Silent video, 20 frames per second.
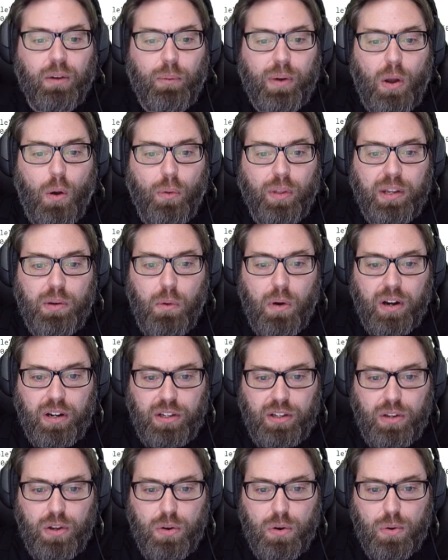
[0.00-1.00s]
We only
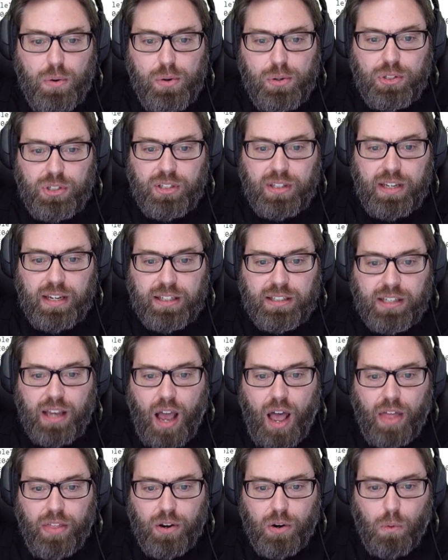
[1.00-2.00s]
want to use this
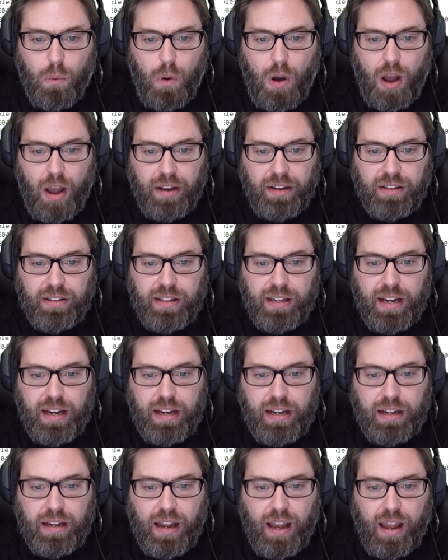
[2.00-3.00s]
other one,
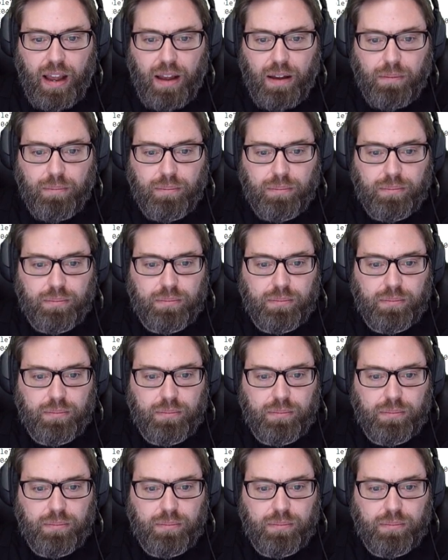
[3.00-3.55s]
the, oh,